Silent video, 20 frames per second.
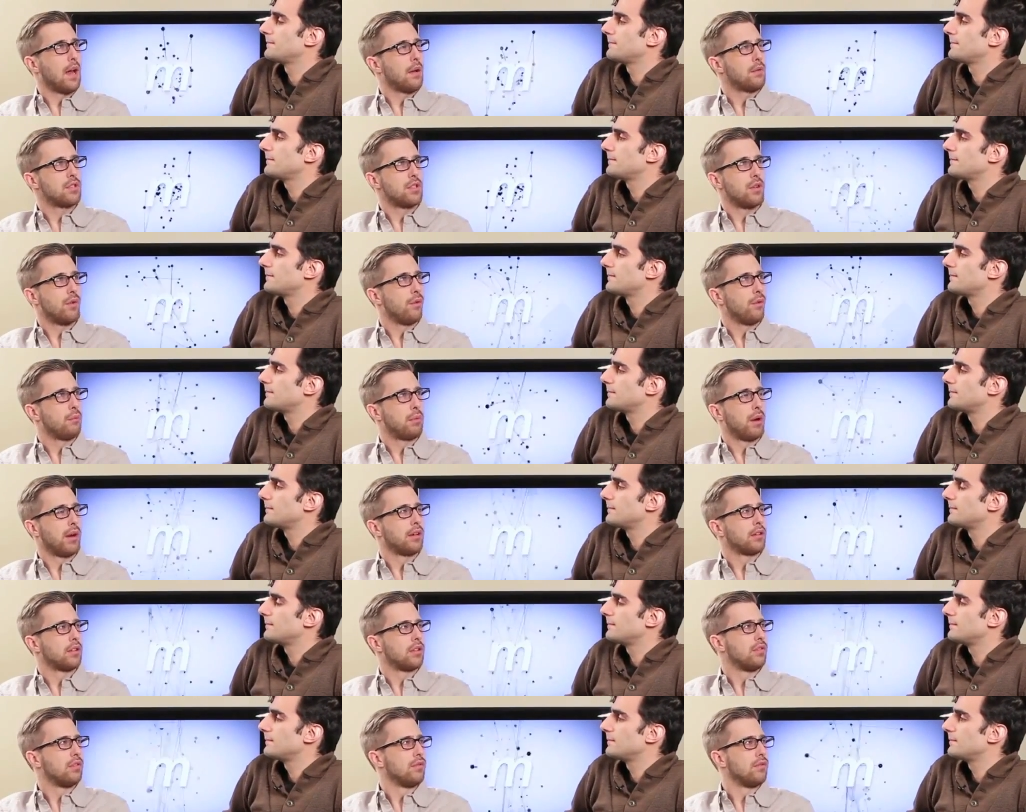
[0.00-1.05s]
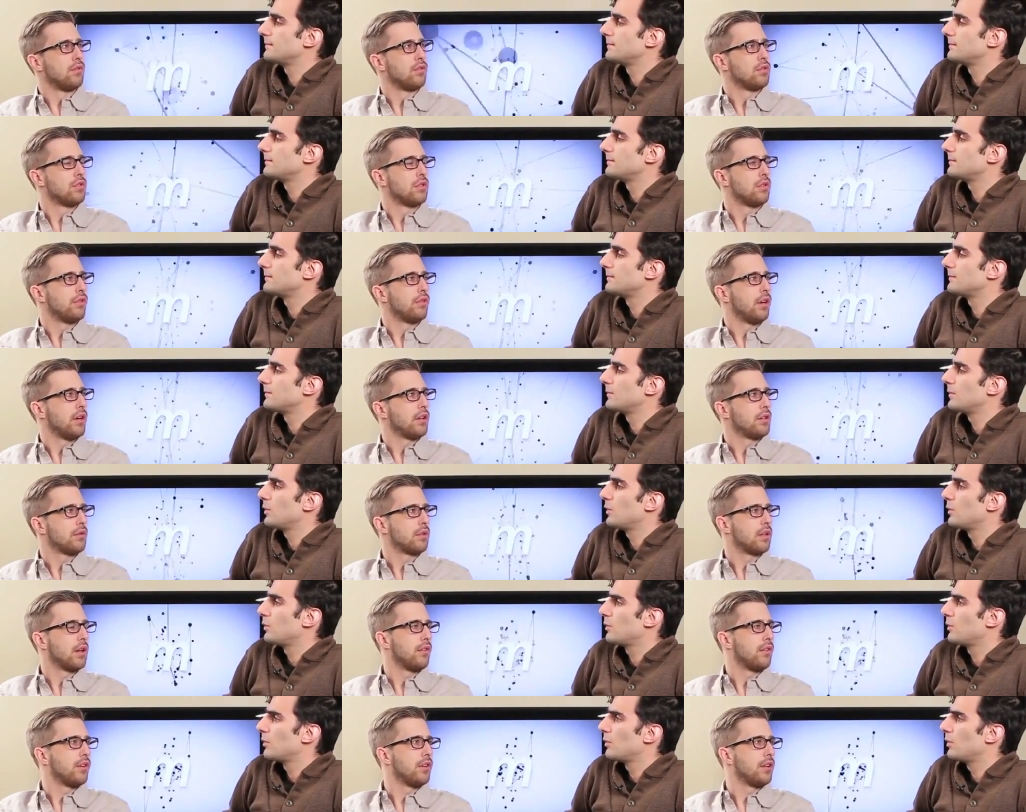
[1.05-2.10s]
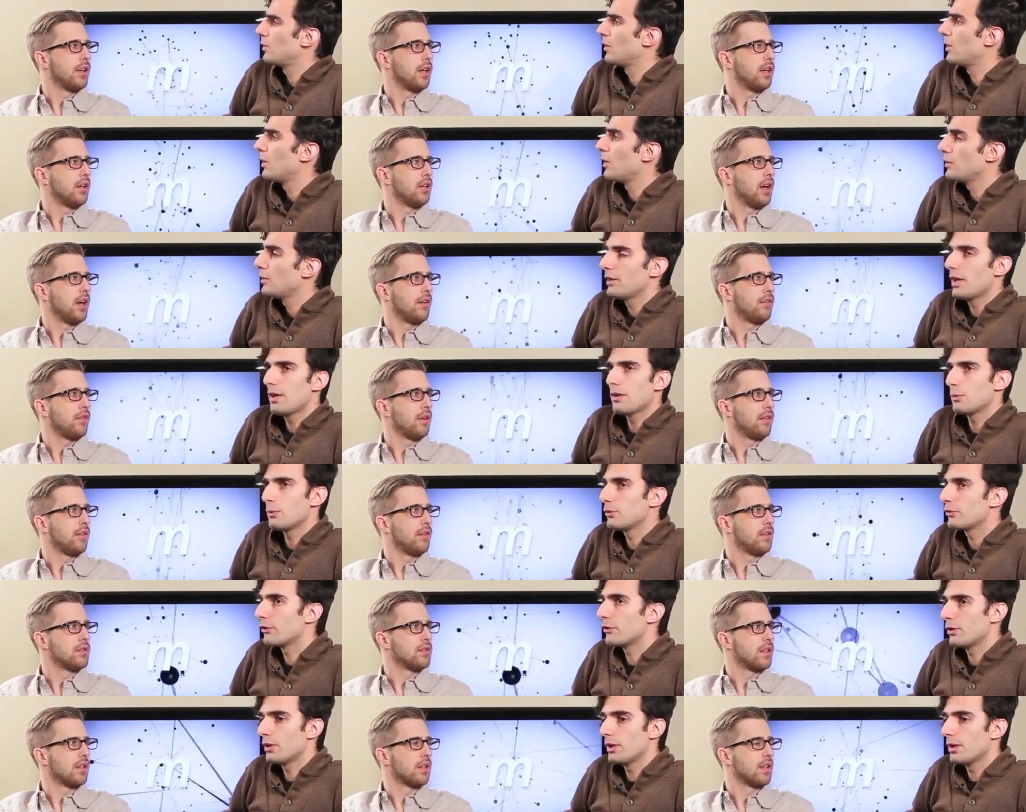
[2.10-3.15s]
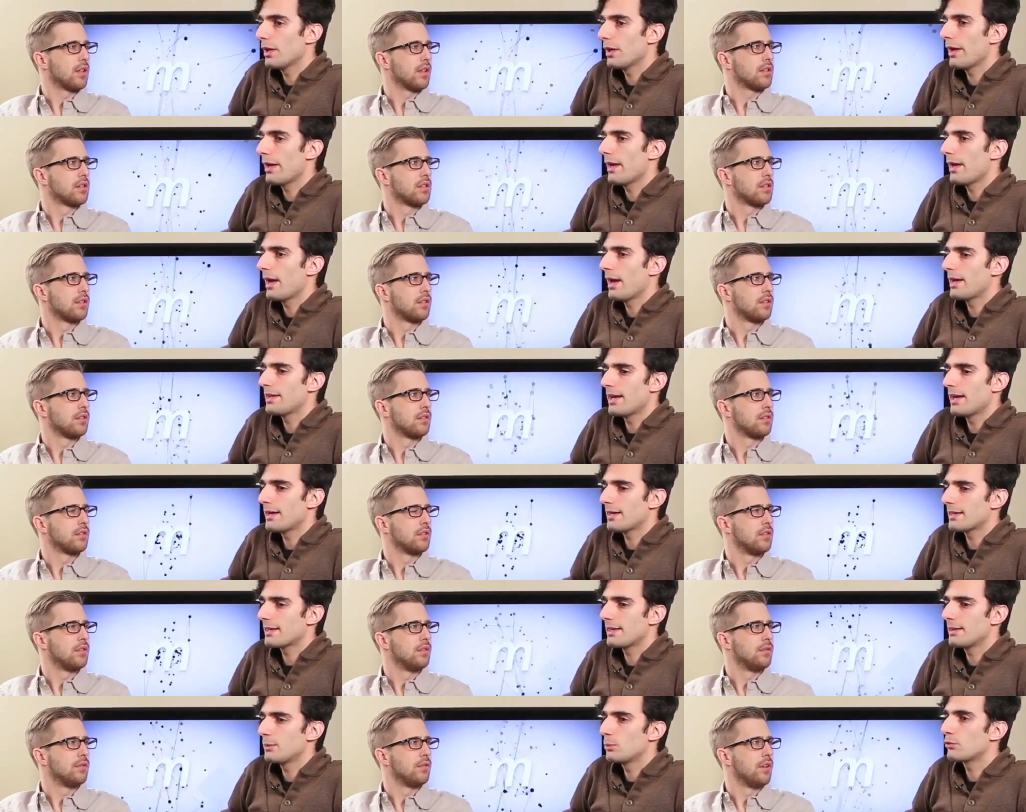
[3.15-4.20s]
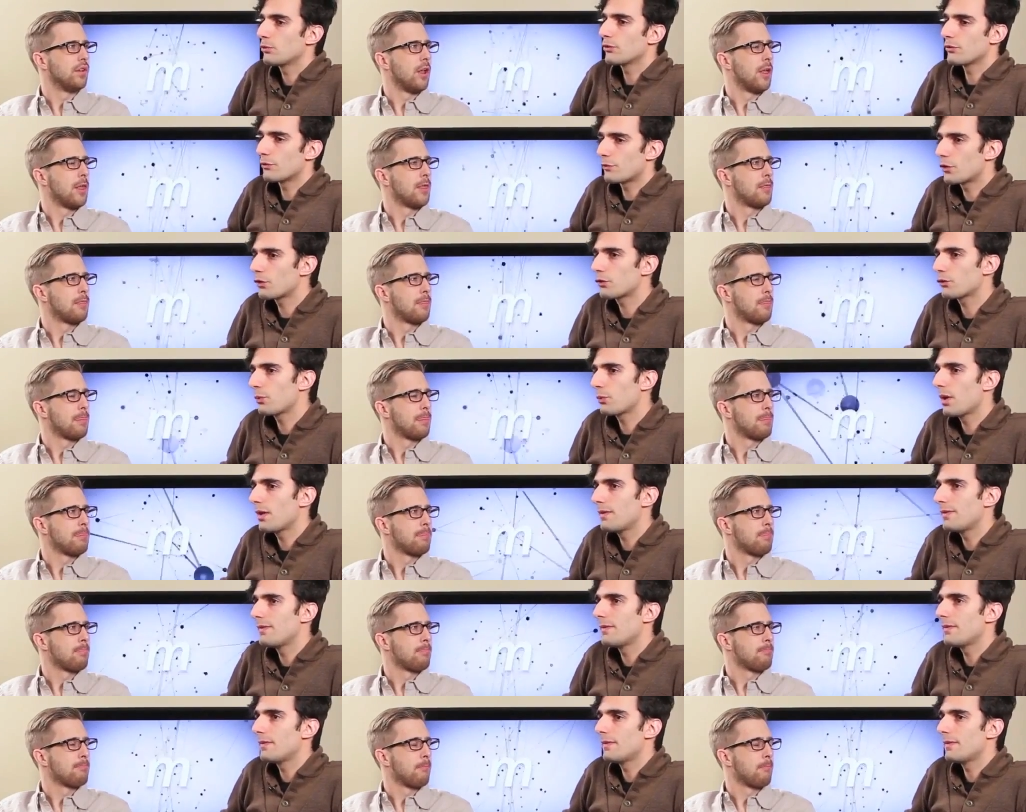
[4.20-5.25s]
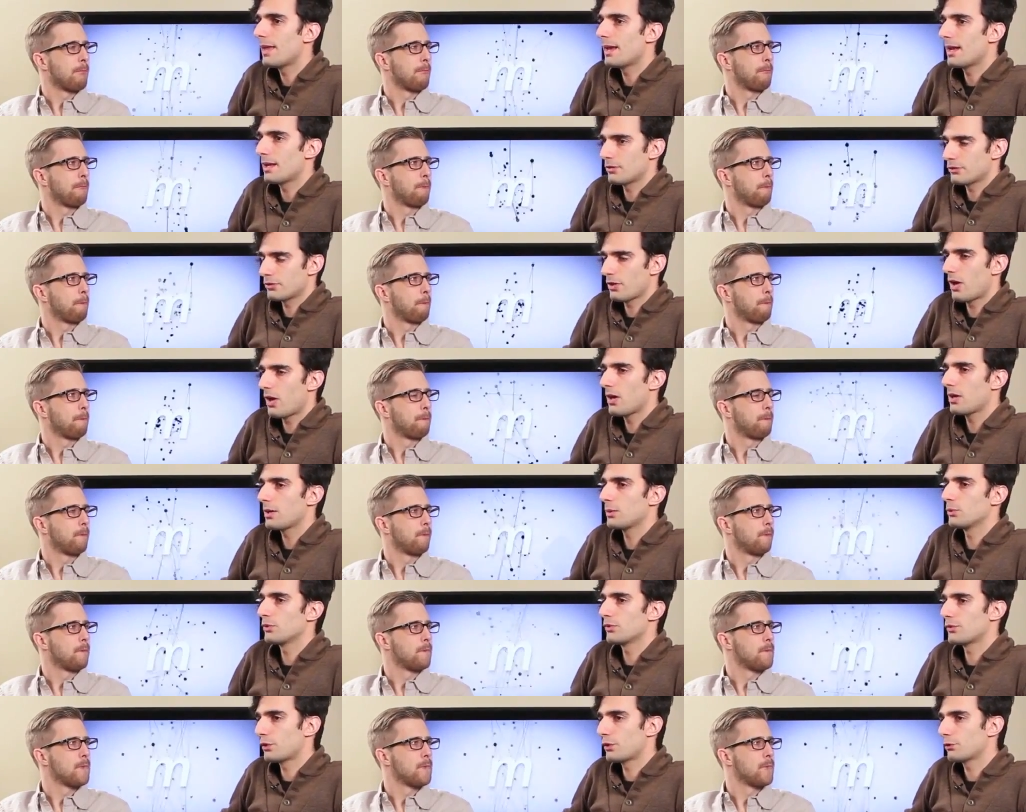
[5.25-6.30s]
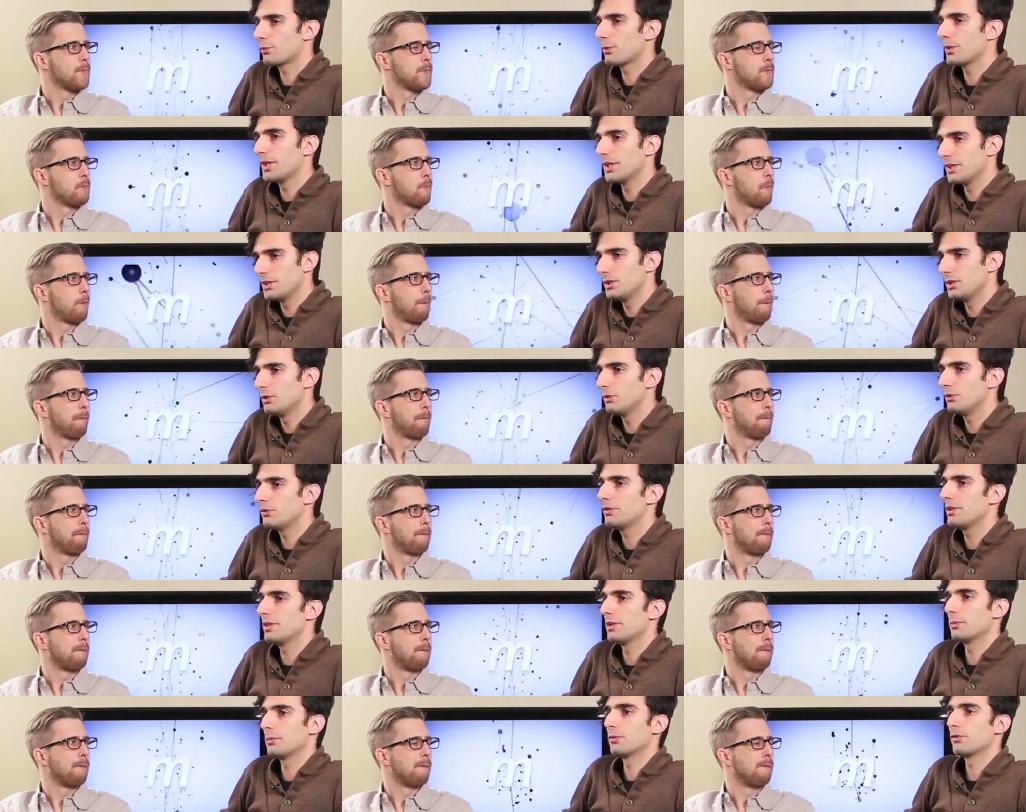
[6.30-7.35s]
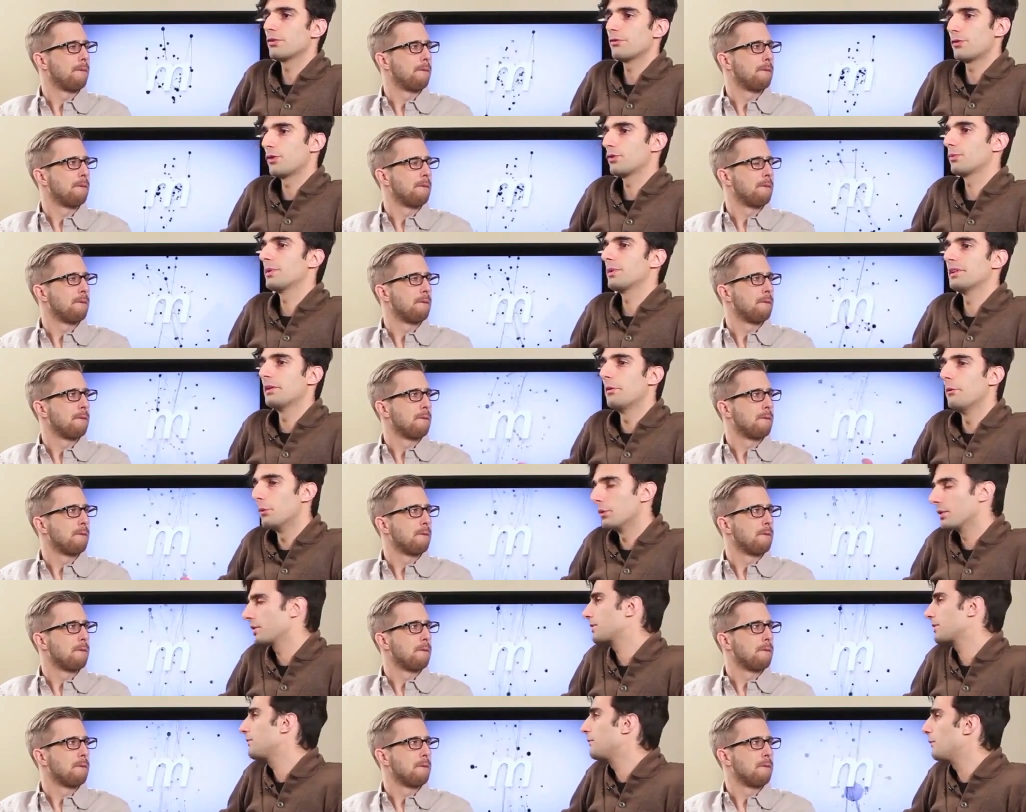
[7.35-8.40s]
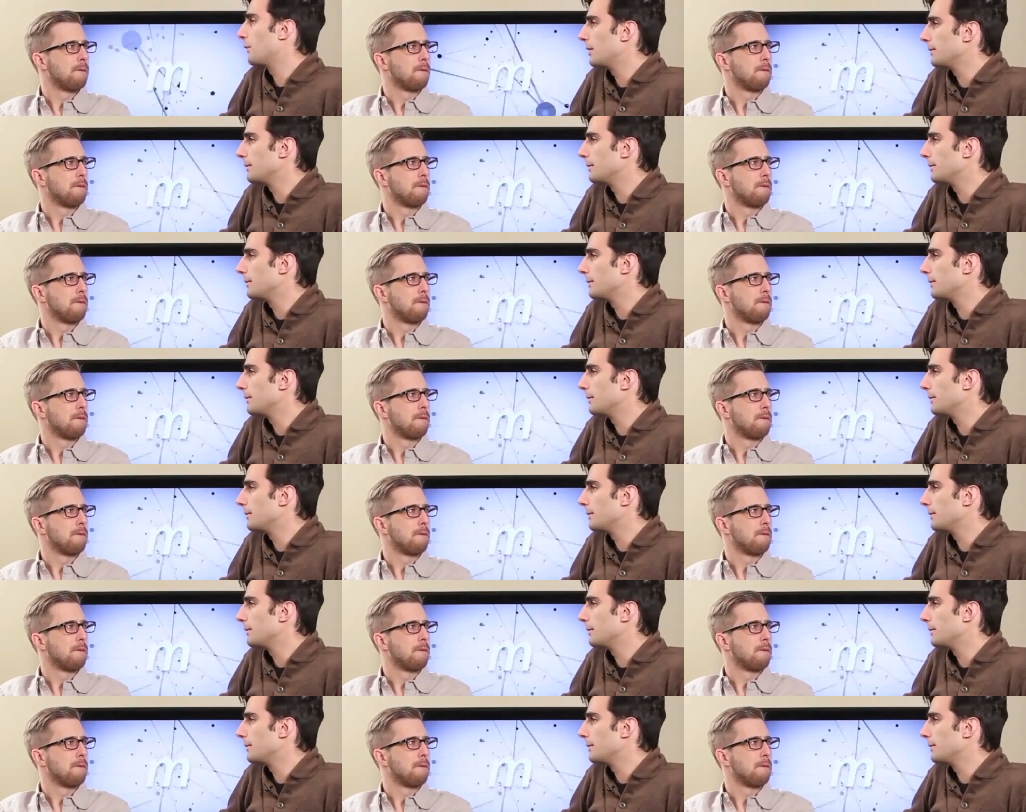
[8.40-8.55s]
Speaker 1: that was the only product you've used so far to recover your data? You
Speaker 2: had yeah, it was the, anything else? I, I, it was the first one that I saw, it was the first one I used, and it was the first one that worked